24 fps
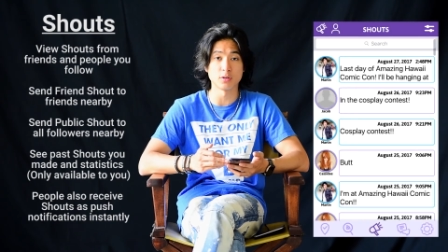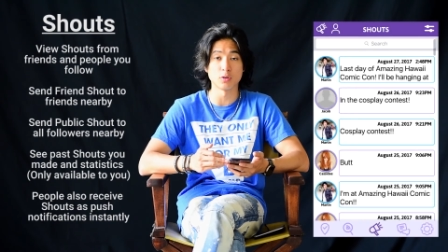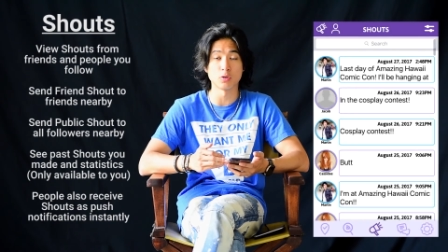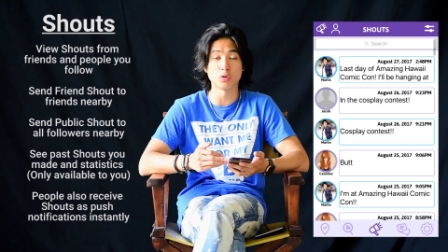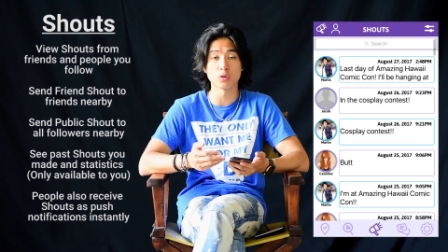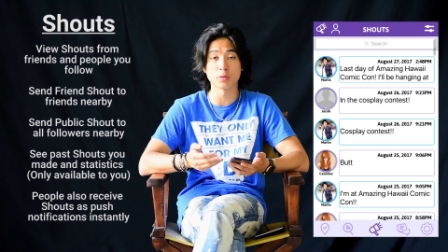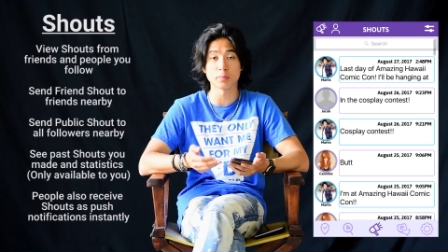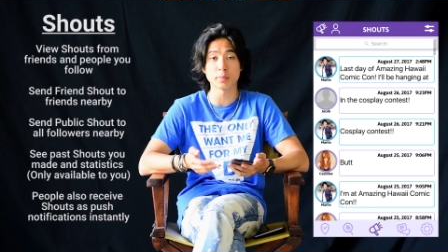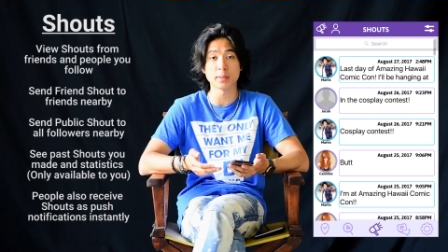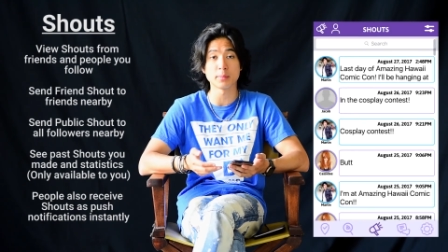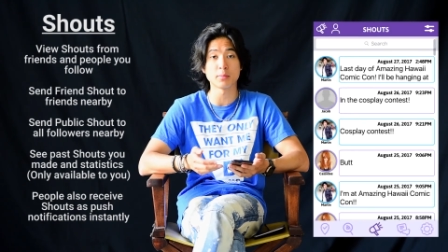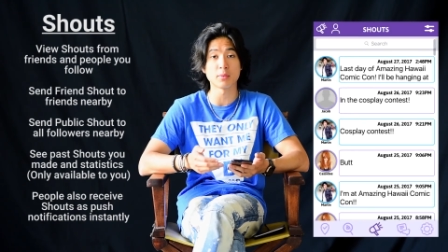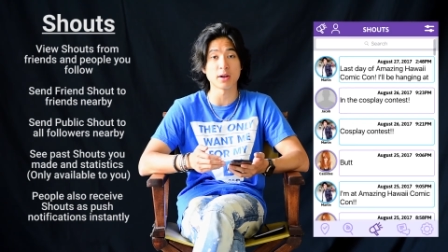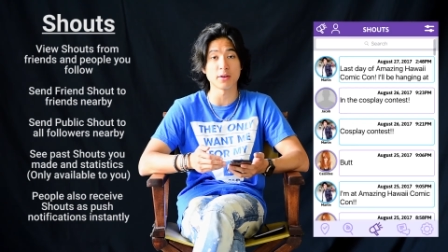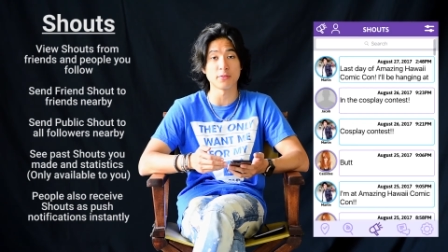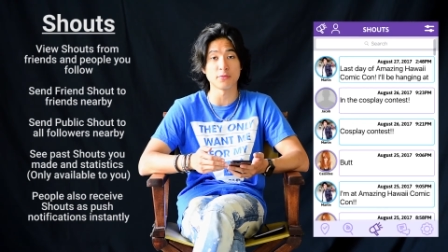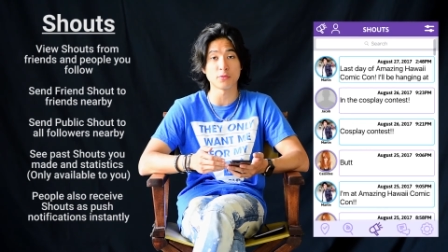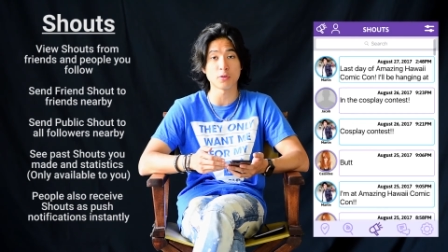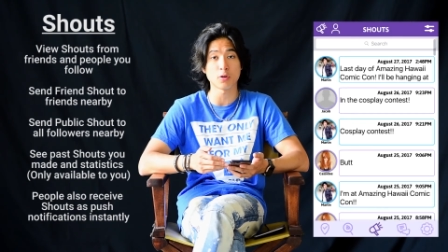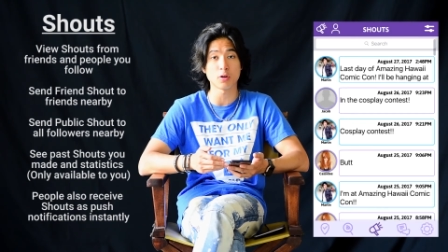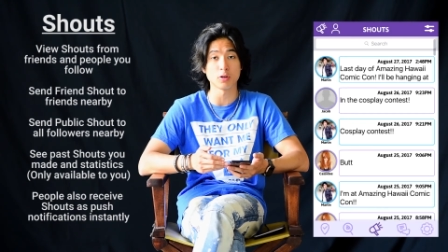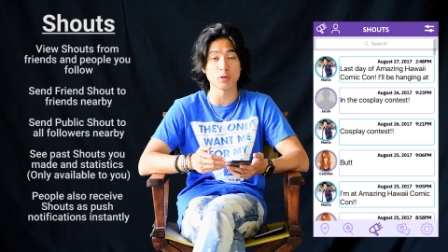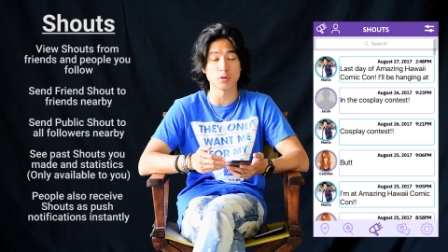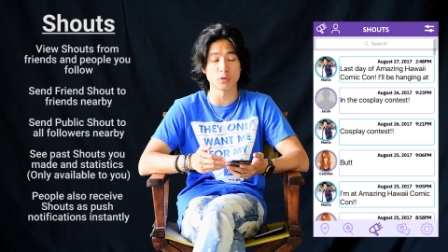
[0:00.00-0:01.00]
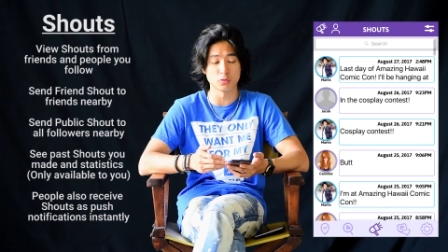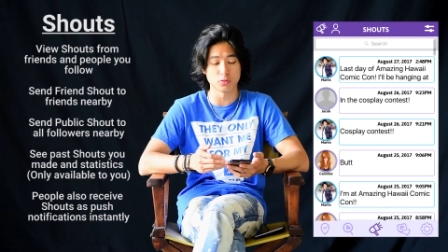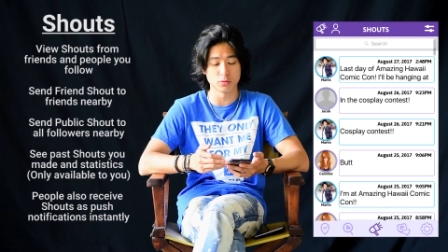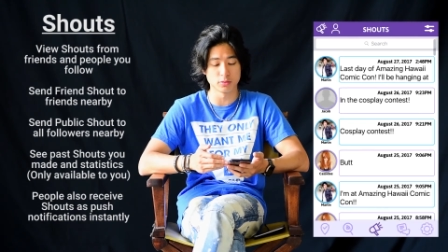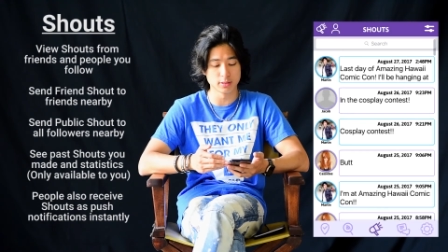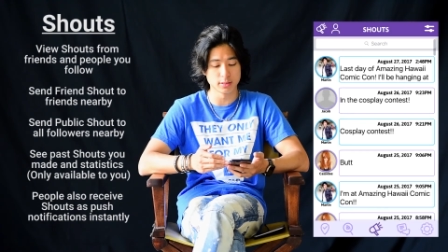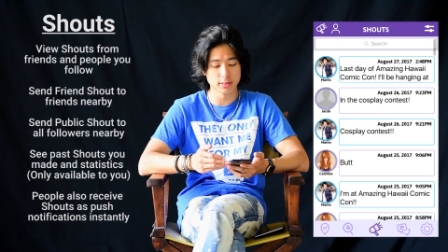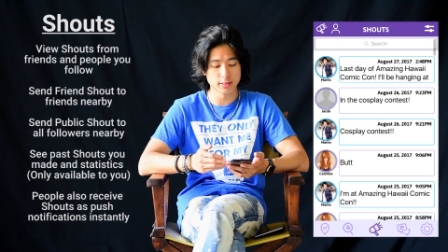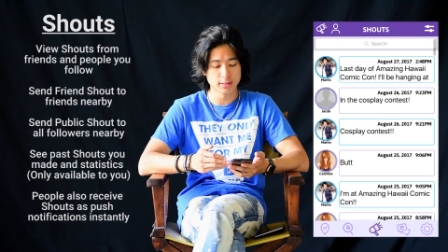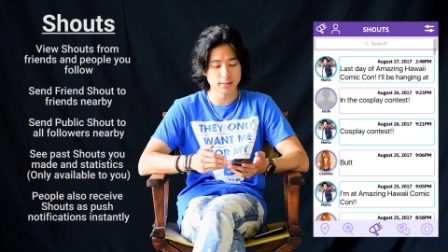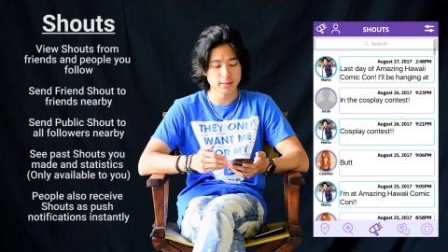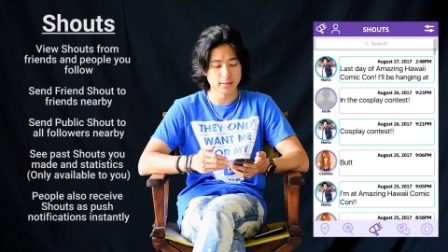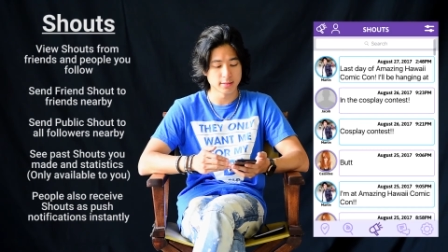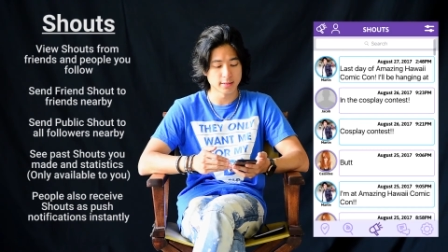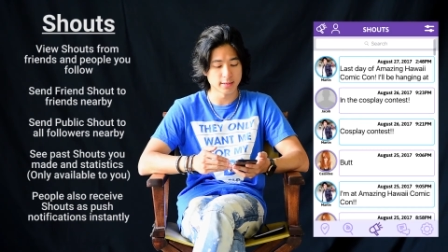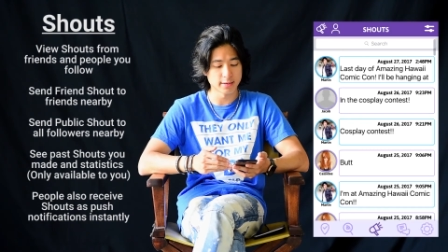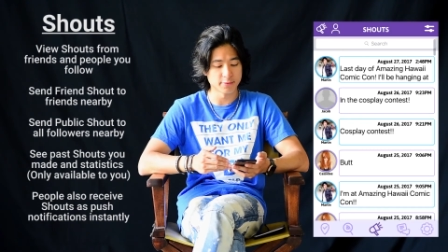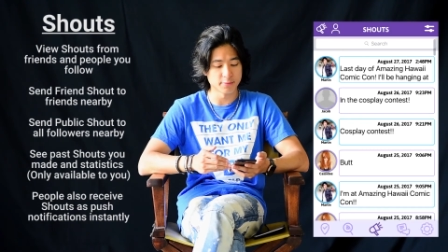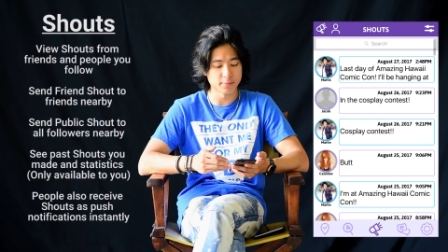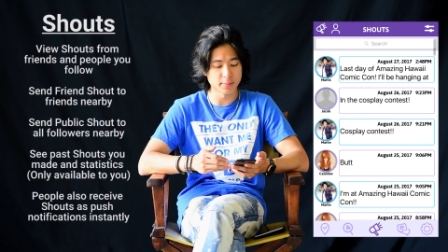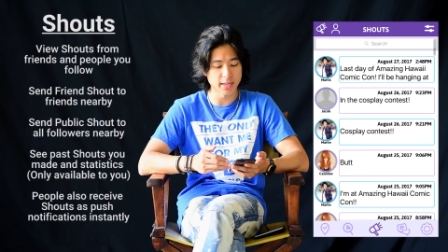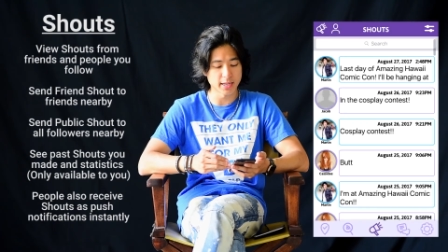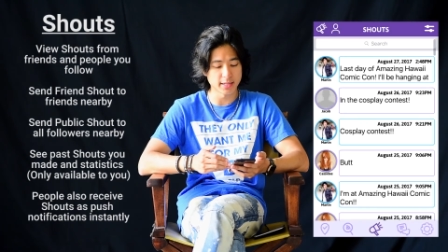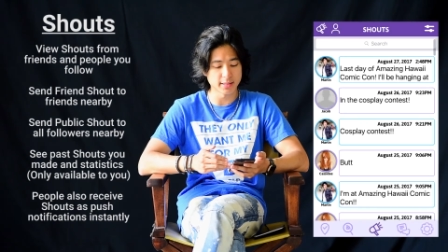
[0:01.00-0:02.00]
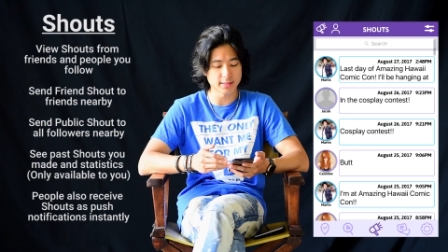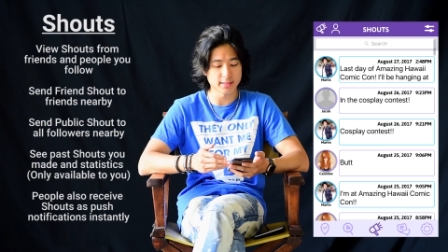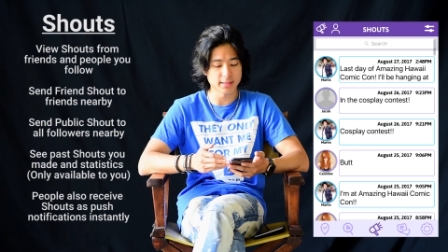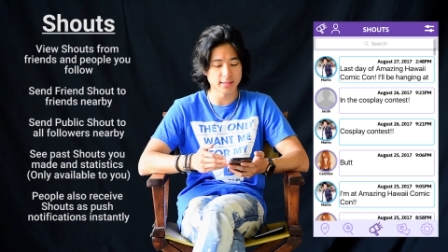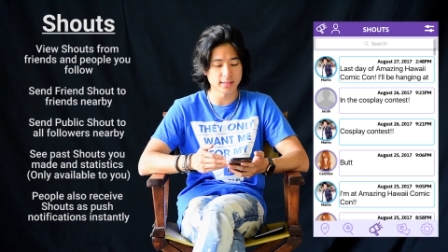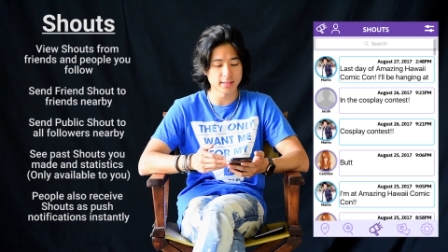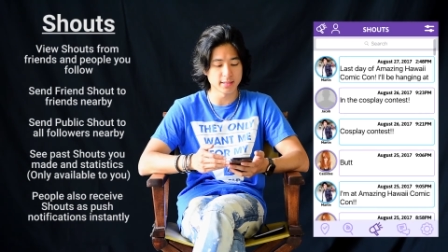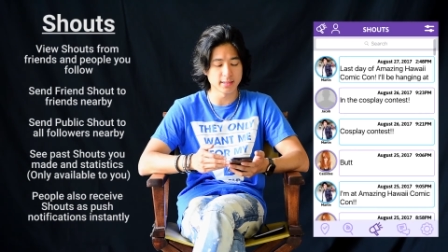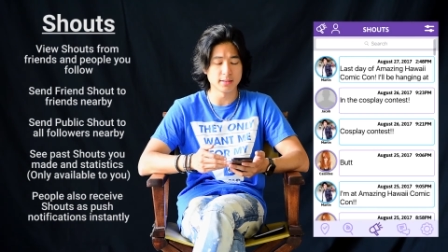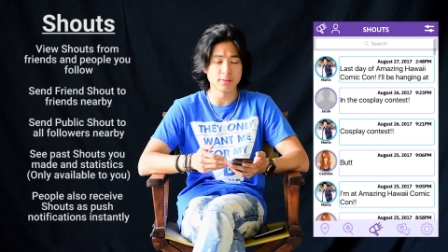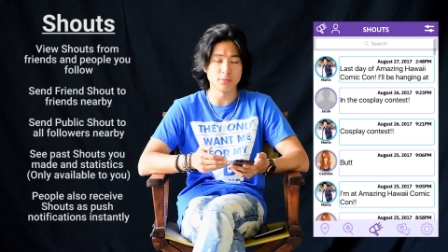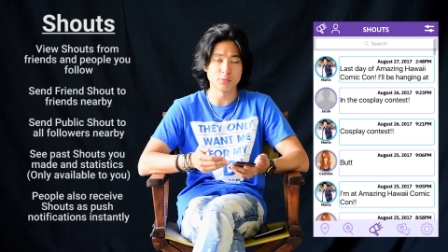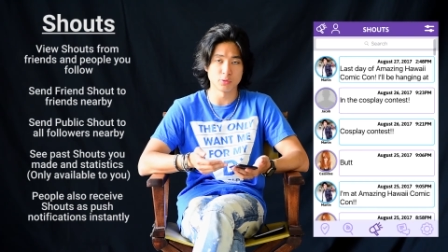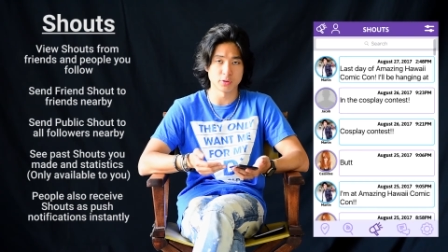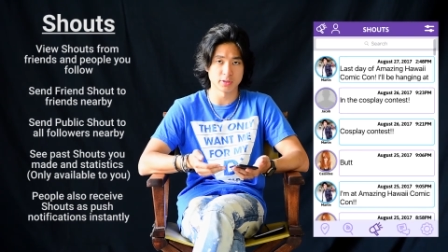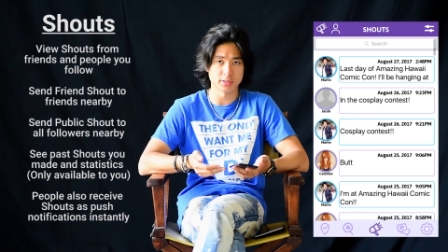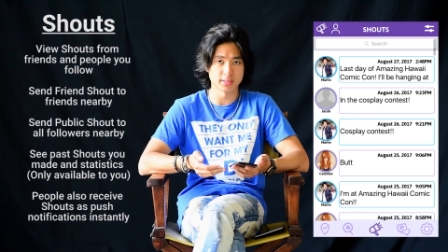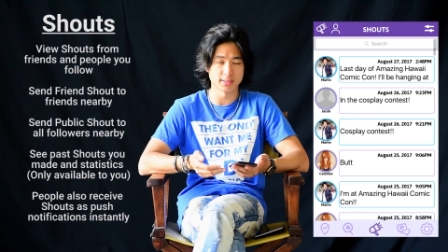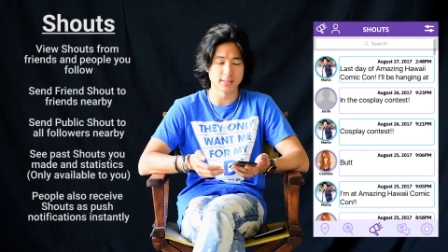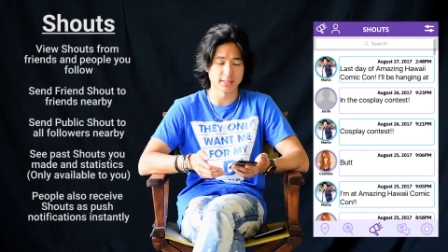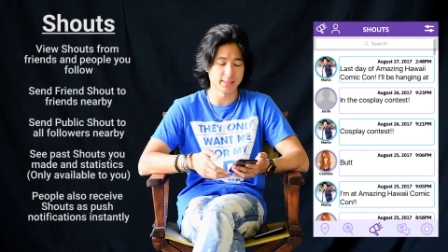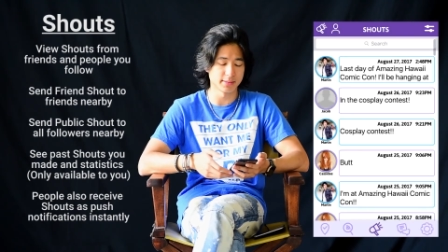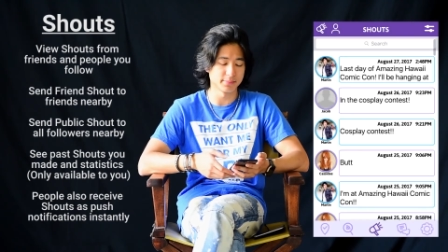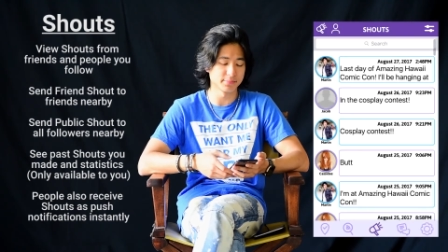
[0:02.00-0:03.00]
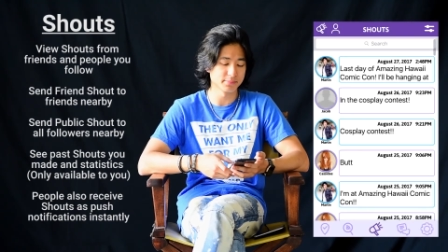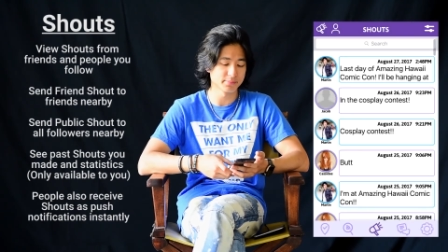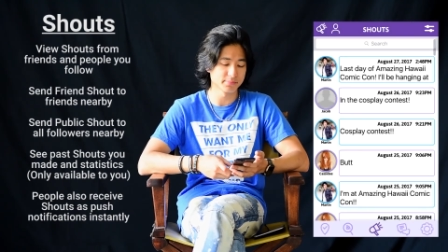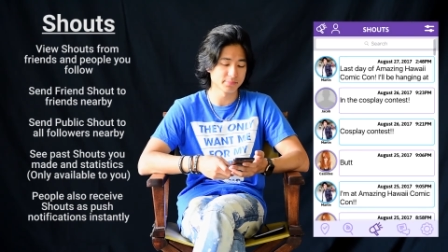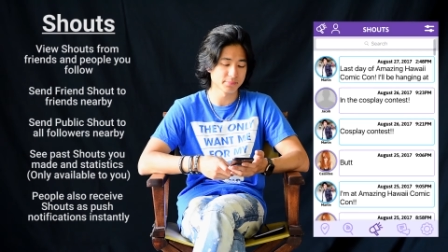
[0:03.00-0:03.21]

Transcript: or people I follow have made recently.